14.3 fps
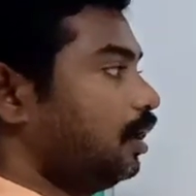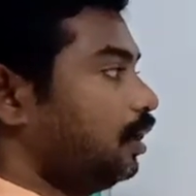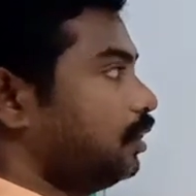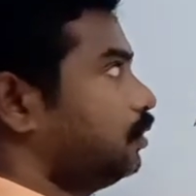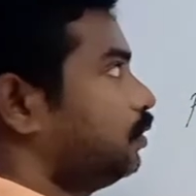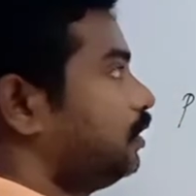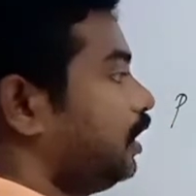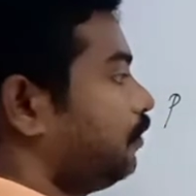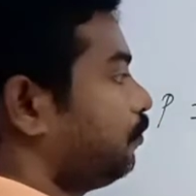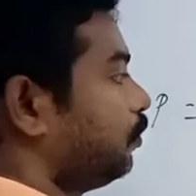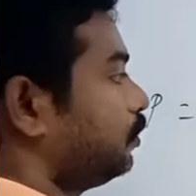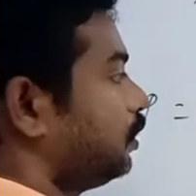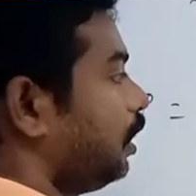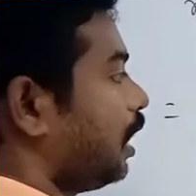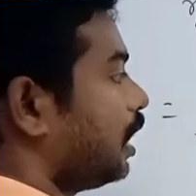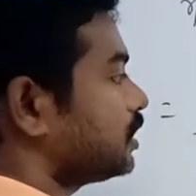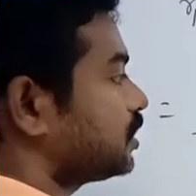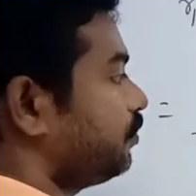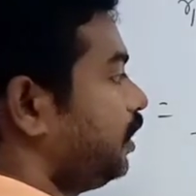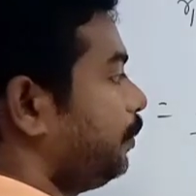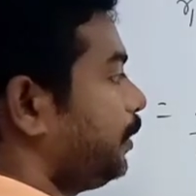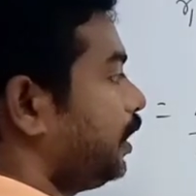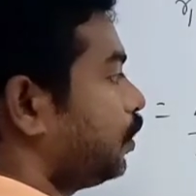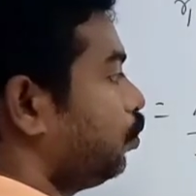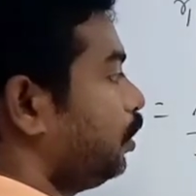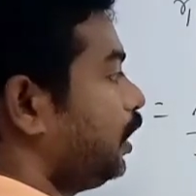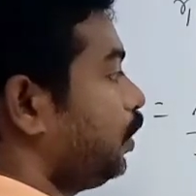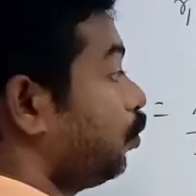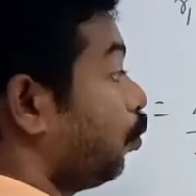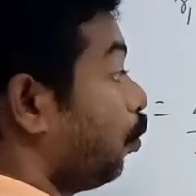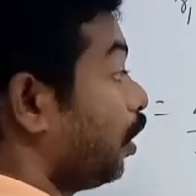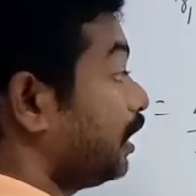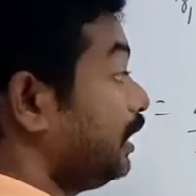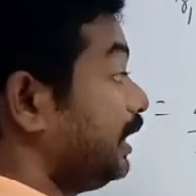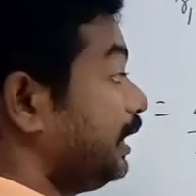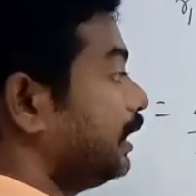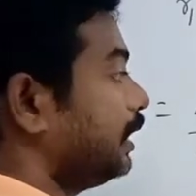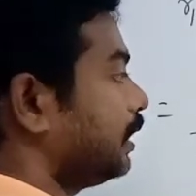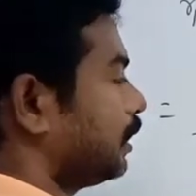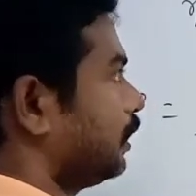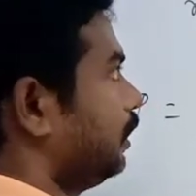Therefore, the last will be only 1 year.